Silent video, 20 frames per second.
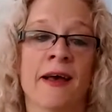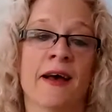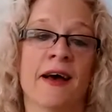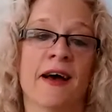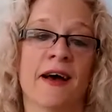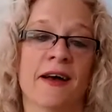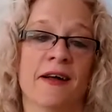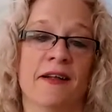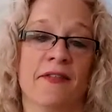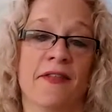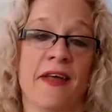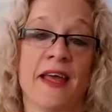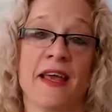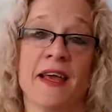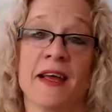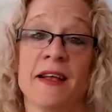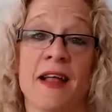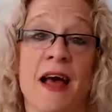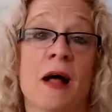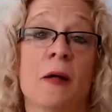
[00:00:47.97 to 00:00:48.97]
They
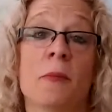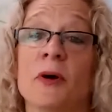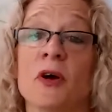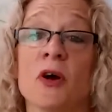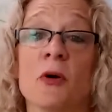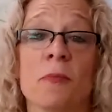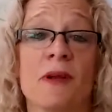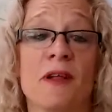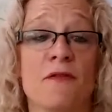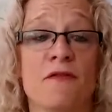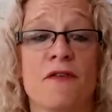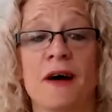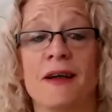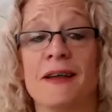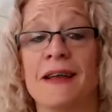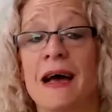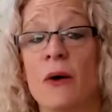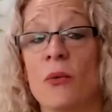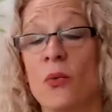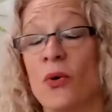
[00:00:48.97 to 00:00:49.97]
can help a company
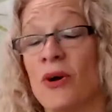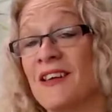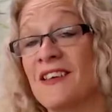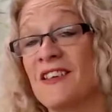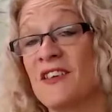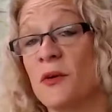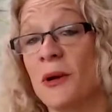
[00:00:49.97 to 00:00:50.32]
find out what it's